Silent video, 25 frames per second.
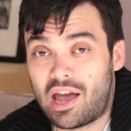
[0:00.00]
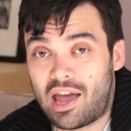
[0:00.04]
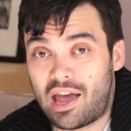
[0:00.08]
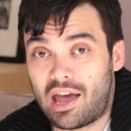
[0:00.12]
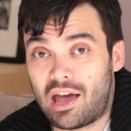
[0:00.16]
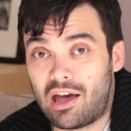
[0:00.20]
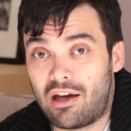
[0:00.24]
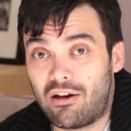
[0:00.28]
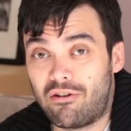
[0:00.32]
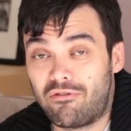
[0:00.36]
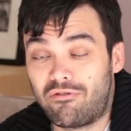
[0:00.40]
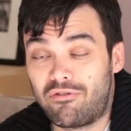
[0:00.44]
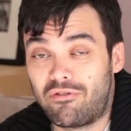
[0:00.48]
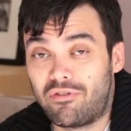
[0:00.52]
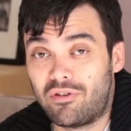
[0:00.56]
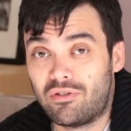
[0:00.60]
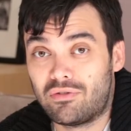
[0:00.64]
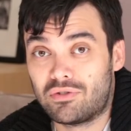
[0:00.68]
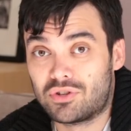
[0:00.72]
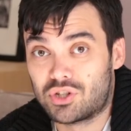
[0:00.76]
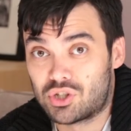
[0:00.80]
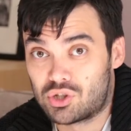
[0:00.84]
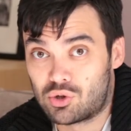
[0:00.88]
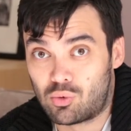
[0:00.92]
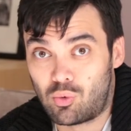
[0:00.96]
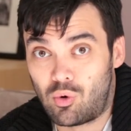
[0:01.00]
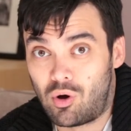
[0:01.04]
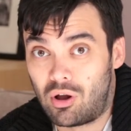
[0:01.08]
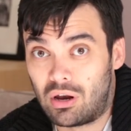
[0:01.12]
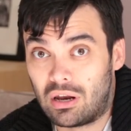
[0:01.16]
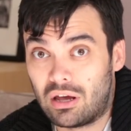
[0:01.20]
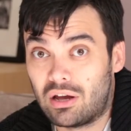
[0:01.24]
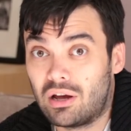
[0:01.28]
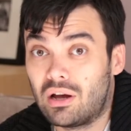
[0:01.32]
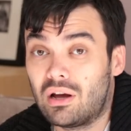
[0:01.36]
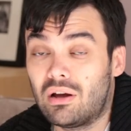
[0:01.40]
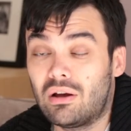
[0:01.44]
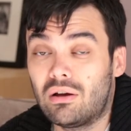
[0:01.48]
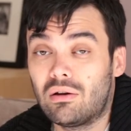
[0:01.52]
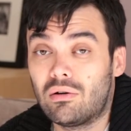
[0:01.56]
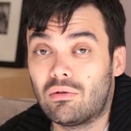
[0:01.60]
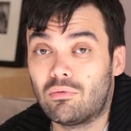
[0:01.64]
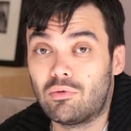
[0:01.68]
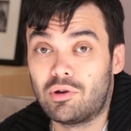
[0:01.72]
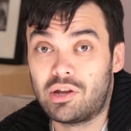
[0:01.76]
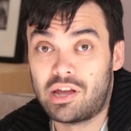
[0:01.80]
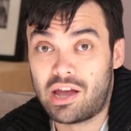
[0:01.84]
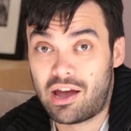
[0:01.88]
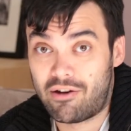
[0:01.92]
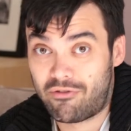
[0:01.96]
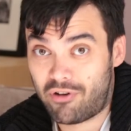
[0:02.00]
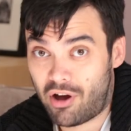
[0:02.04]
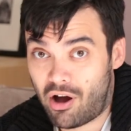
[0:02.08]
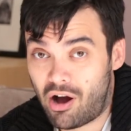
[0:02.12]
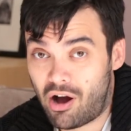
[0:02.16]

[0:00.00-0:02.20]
have squalor. We have